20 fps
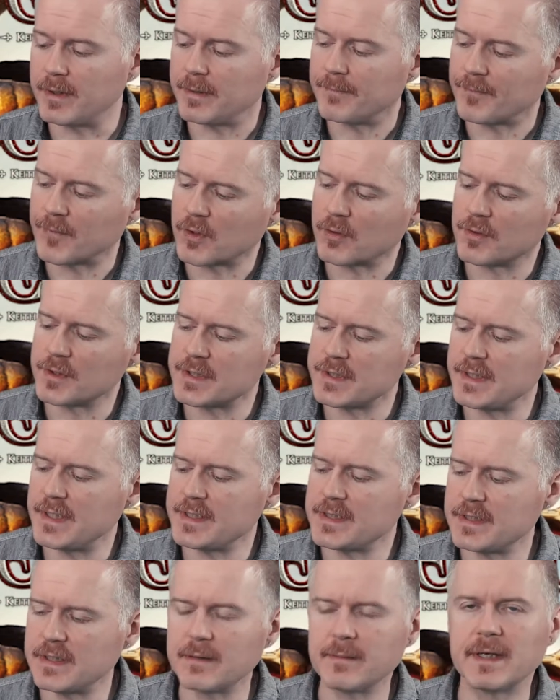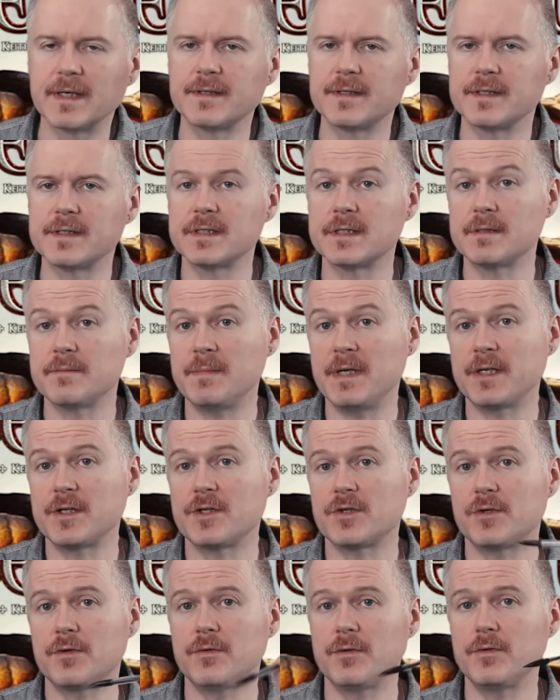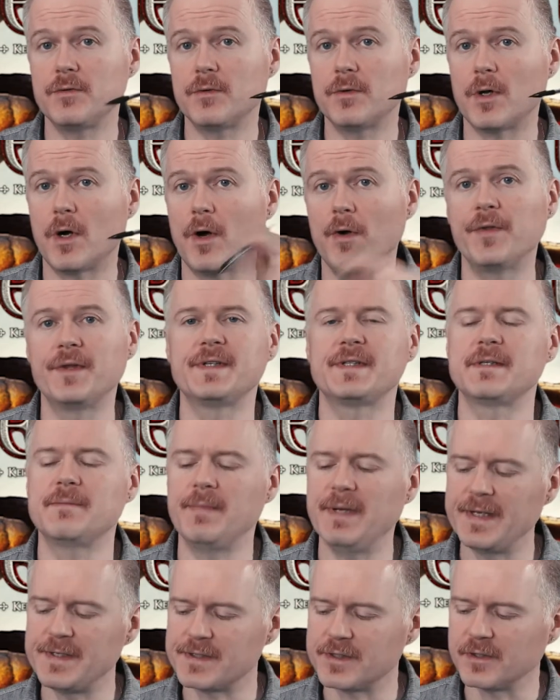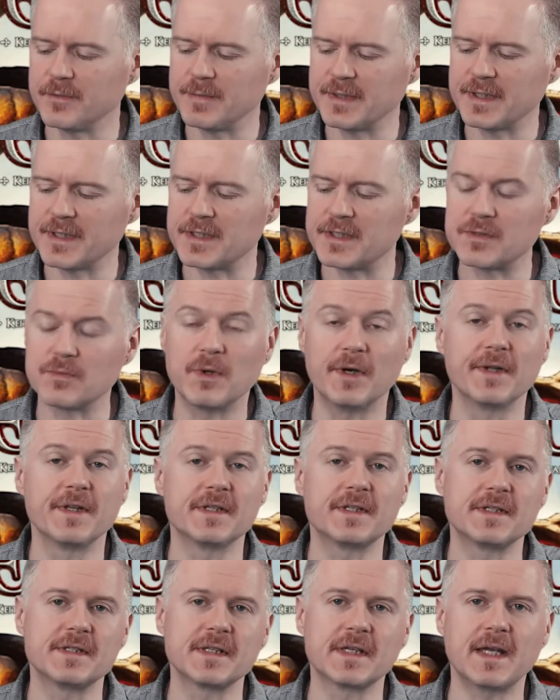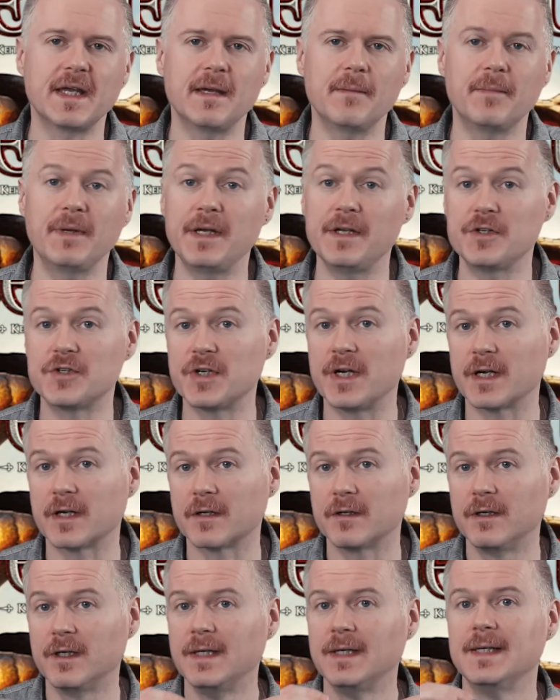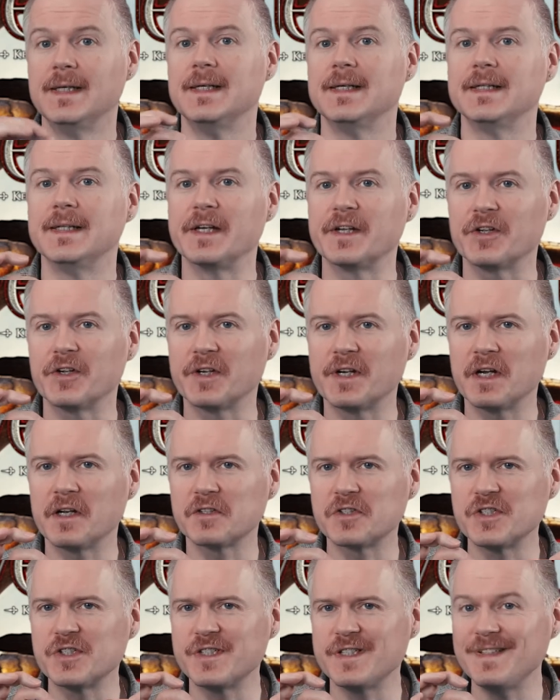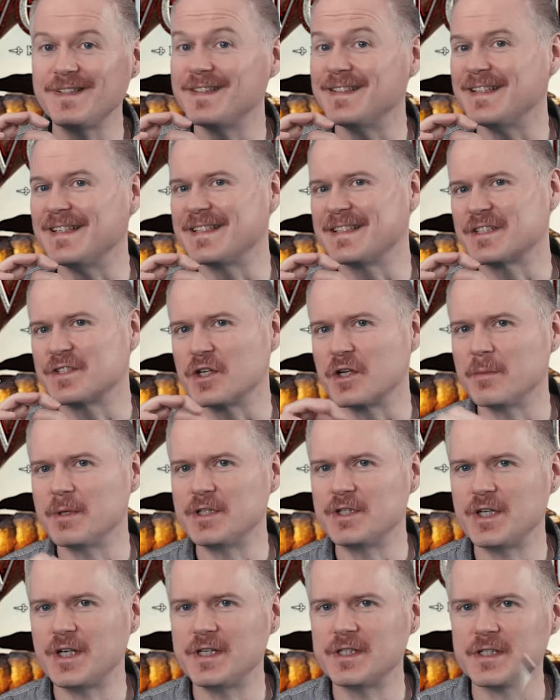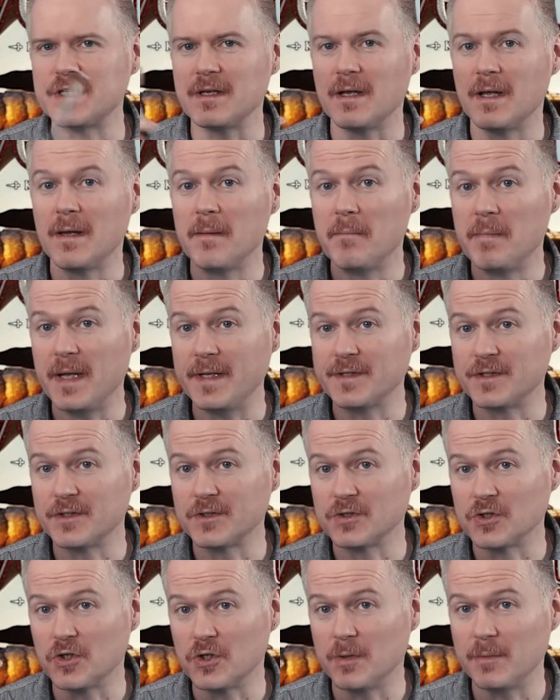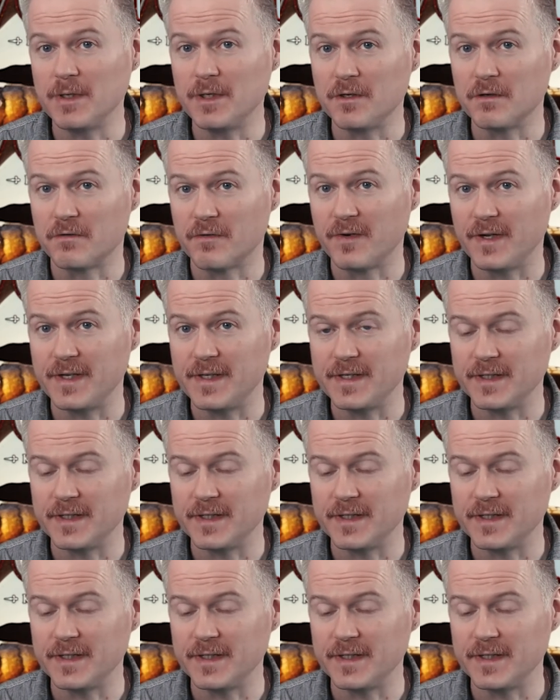Of course, nice thing about this is make sure you're doing all this in pencil because while this is a campaign tracker, like your character sheet, it's going to be changing. Pencil is going to be your friend